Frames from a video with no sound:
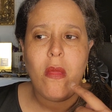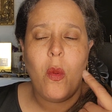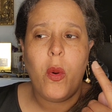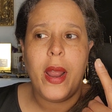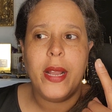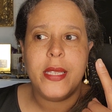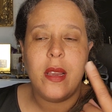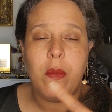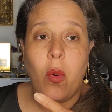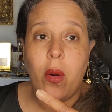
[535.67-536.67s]
Whereas
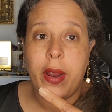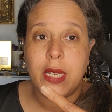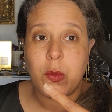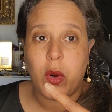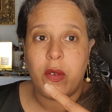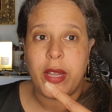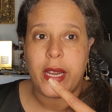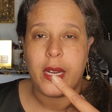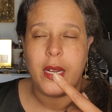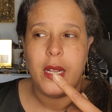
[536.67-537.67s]
the Amore is more of
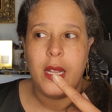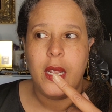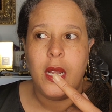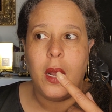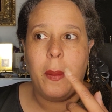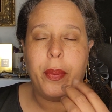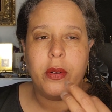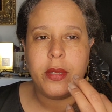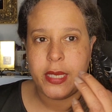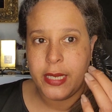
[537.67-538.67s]
like a, a
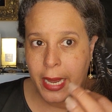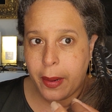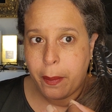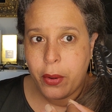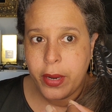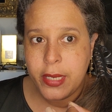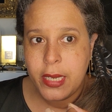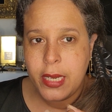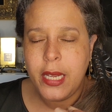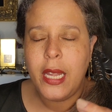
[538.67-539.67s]
burnt sienna
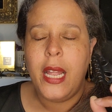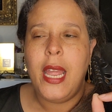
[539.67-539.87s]
burgundy.